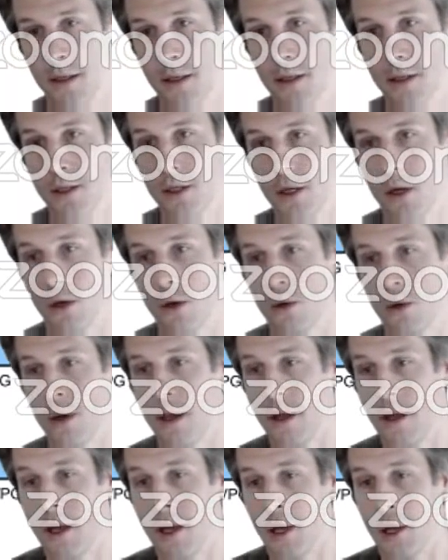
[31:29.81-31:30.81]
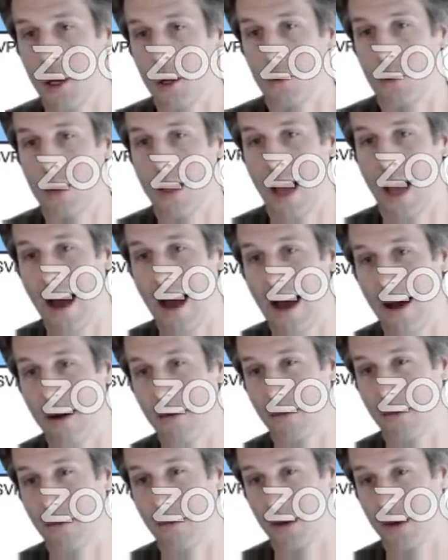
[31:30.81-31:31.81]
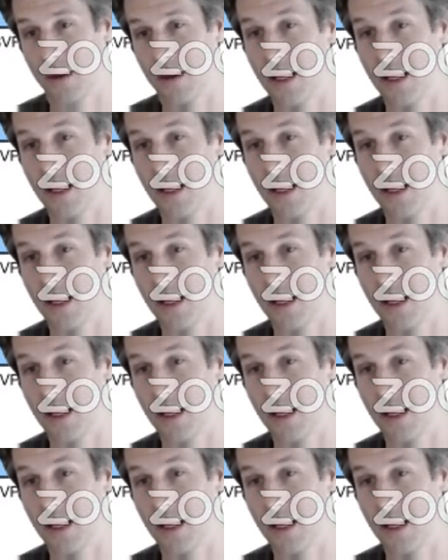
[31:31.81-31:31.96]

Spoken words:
So we have